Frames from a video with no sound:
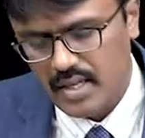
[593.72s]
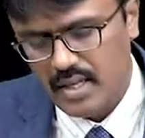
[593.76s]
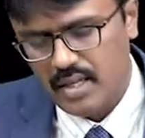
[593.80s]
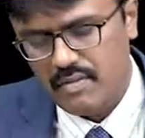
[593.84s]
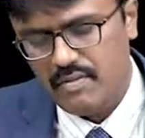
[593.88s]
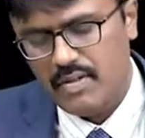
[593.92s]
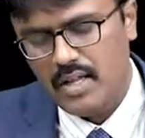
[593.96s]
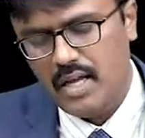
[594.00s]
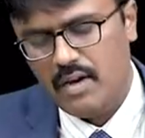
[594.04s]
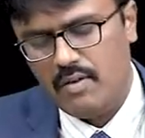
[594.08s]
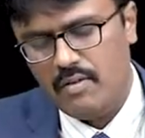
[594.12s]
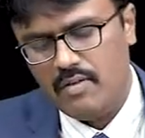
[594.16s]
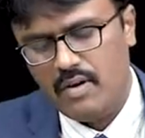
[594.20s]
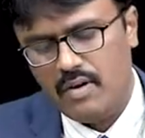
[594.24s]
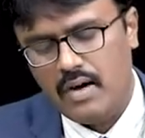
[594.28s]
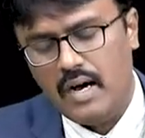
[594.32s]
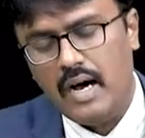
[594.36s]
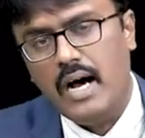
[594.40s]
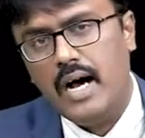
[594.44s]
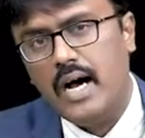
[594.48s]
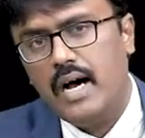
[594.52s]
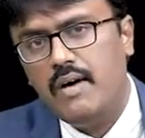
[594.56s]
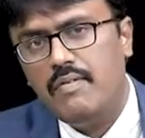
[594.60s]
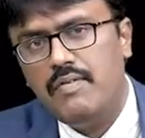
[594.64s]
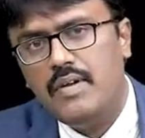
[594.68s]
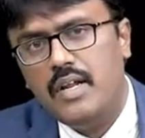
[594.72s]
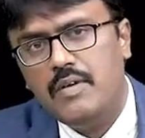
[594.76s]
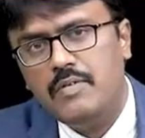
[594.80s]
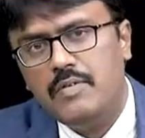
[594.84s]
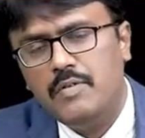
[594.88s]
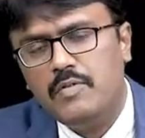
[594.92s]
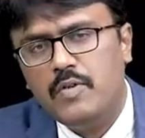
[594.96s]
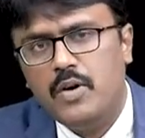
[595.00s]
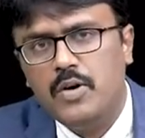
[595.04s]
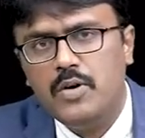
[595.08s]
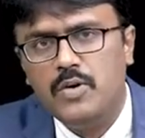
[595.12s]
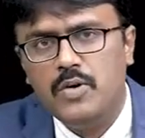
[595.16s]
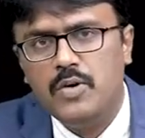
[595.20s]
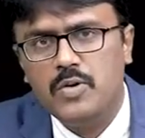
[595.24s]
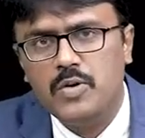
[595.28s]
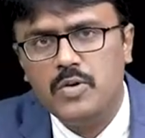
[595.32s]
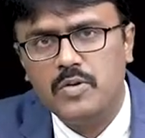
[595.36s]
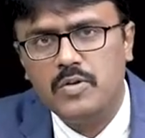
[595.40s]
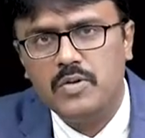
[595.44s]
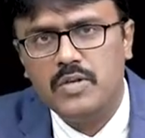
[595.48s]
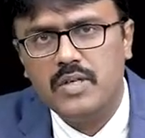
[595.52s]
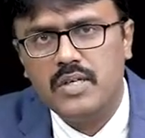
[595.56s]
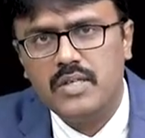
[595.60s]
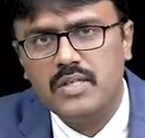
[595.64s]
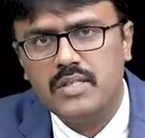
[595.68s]
If they have half-life of 1 to
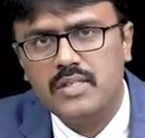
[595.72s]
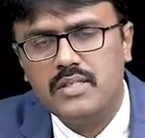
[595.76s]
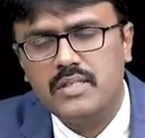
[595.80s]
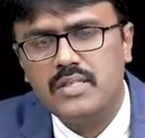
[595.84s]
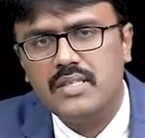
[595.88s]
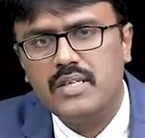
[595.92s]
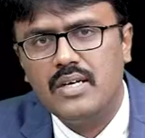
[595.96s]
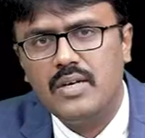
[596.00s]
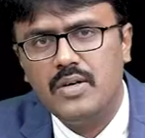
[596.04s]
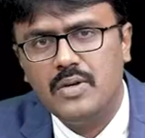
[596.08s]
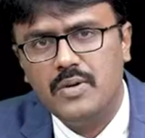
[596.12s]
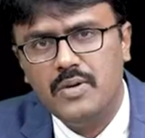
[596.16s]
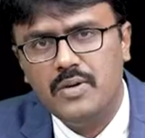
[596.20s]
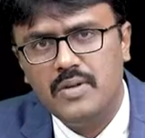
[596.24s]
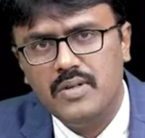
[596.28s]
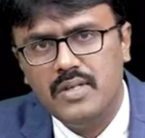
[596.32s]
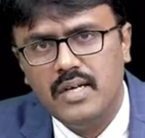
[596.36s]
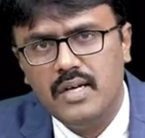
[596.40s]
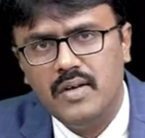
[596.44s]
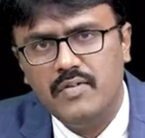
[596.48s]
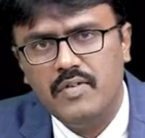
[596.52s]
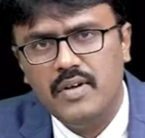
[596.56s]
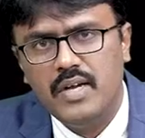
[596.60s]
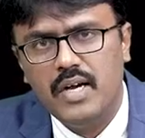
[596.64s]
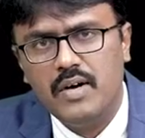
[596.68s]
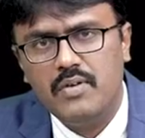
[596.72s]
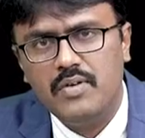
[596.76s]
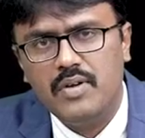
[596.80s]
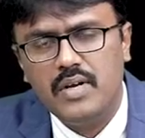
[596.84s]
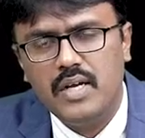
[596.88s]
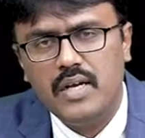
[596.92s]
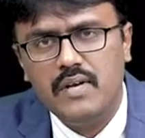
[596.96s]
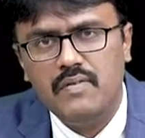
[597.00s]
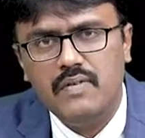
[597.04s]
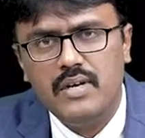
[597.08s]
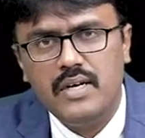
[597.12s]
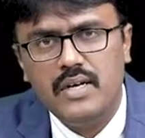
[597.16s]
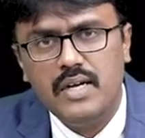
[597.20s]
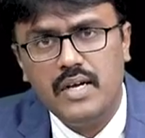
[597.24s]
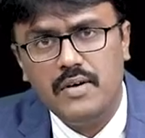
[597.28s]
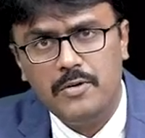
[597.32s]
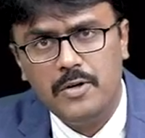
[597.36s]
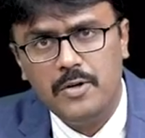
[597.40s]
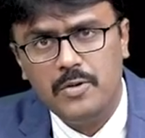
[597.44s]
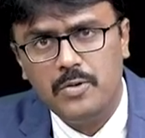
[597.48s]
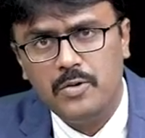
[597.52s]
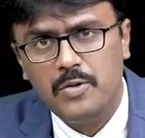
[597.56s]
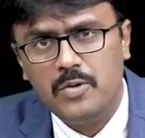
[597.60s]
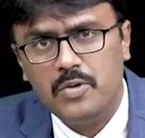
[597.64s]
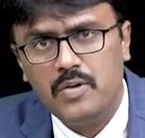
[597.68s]
2 hours, do you think we have to give it
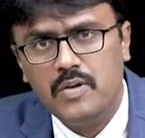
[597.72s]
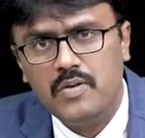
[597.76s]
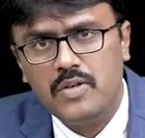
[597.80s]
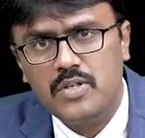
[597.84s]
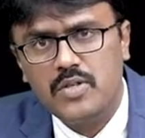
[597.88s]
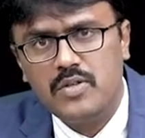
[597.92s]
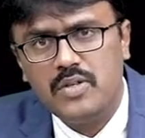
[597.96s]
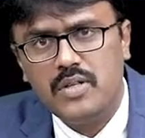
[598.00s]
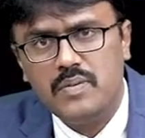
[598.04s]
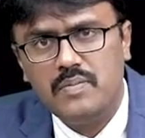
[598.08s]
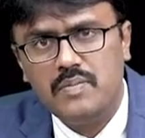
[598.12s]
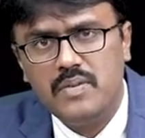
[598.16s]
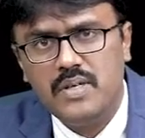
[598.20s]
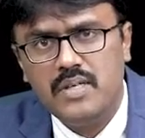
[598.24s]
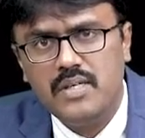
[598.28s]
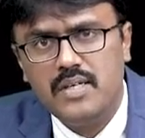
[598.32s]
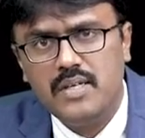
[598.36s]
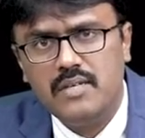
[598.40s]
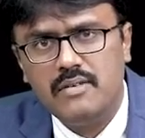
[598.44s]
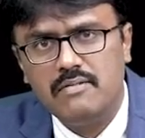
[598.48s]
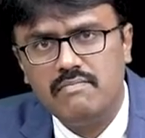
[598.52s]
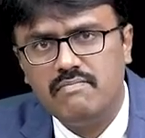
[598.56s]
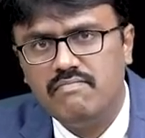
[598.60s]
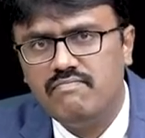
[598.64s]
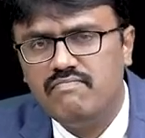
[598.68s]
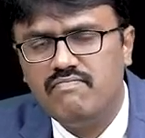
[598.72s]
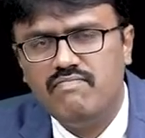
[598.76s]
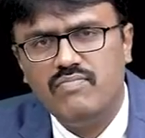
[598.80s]
every 2 hours to the patient?